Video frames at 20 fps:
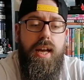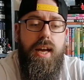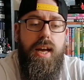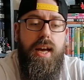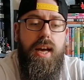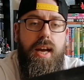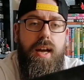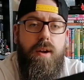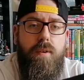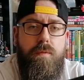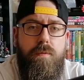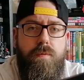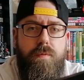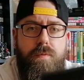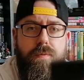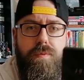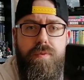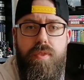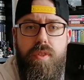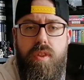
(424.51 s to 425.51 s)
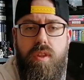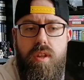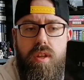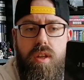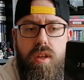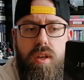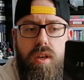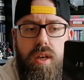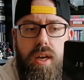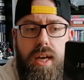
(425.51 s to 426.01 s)

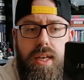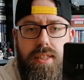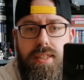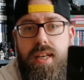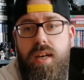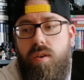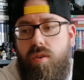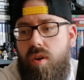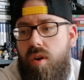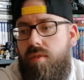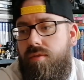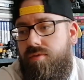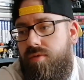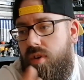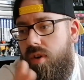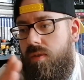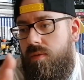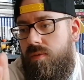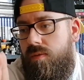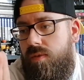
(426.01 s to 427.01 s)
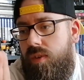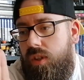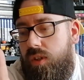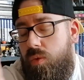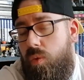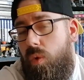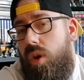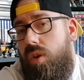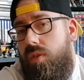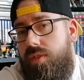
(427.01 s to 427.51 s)
has now gone from a
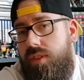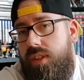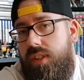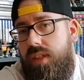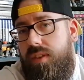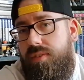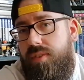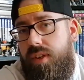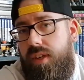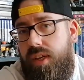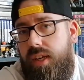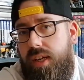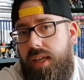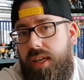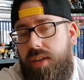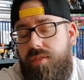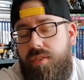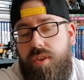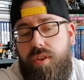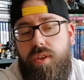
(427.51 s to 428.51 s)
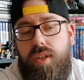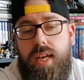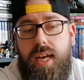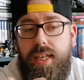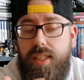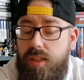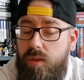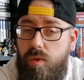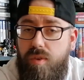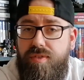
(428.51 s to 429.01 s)
12 certificate here in the
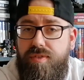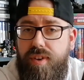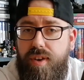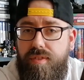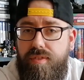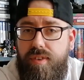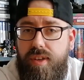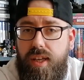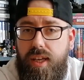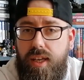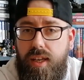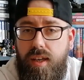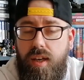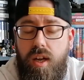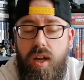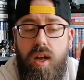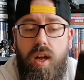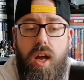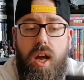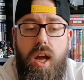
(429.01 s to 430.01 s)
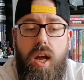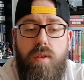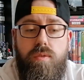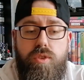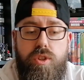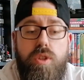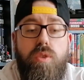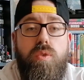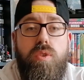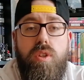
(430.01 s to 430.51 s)
UK to a 15
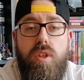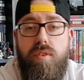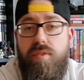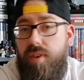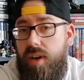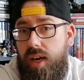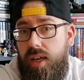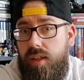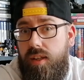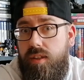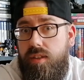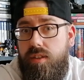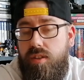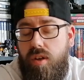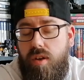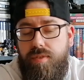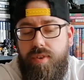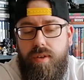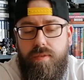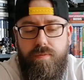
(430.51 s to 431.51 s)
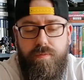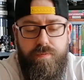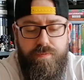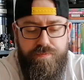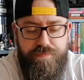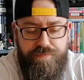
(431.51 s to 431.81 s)
due to the violence of it,